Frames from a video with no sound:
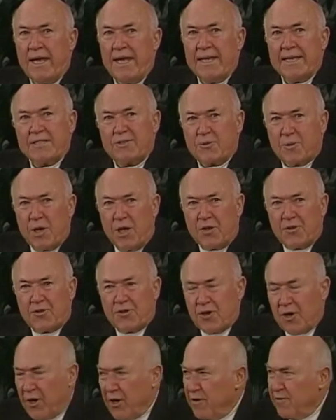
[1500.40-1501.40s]
Israel
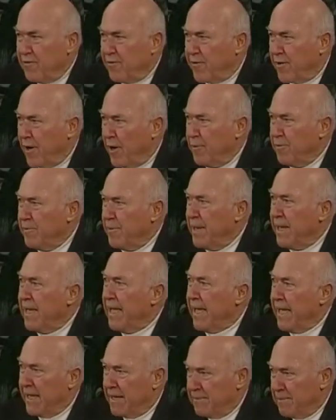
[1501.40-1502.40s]
turned from
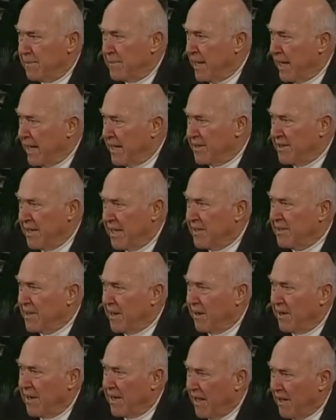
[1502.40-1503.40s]
him and
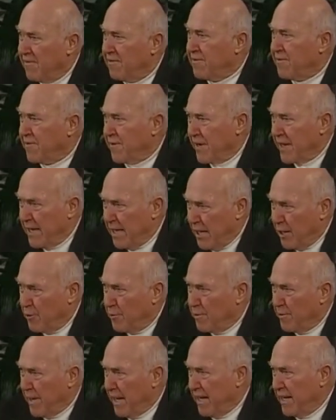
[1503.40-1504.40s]
their love for
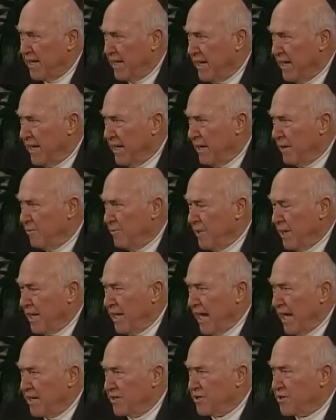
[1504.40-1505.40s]
him and
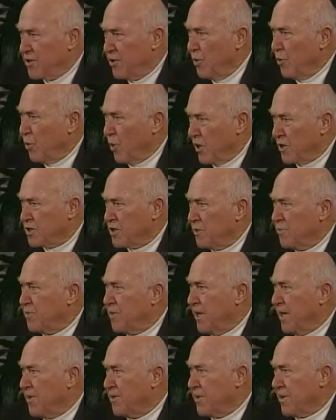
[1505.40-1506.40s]
began to worship
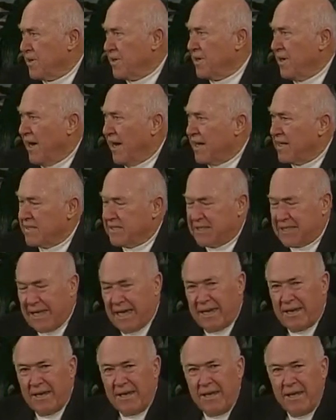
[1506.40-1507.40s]
the other gods
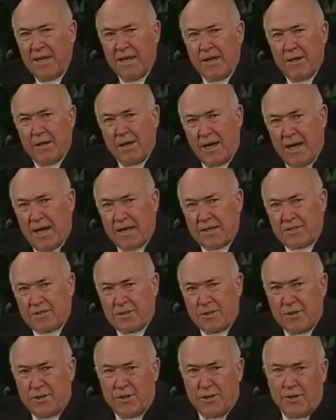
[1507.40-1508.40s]
and uh,
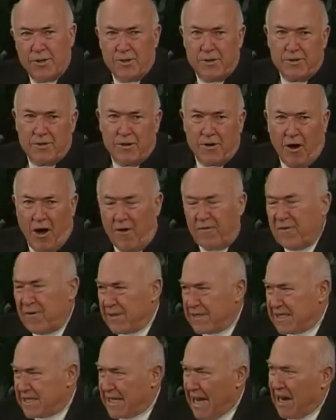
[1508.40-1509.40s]
to
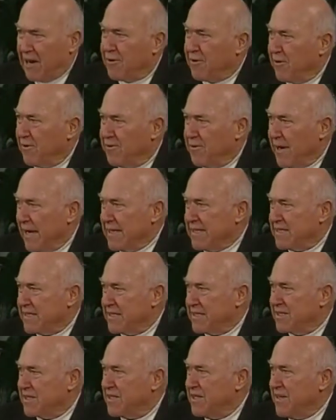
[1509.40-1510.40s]
offer
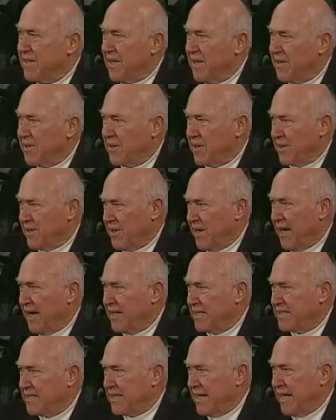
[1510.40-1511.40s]
sacrifices to the other
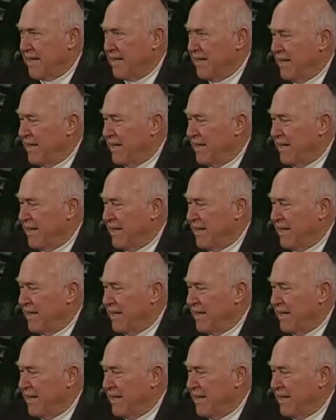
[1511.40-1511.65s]
gods and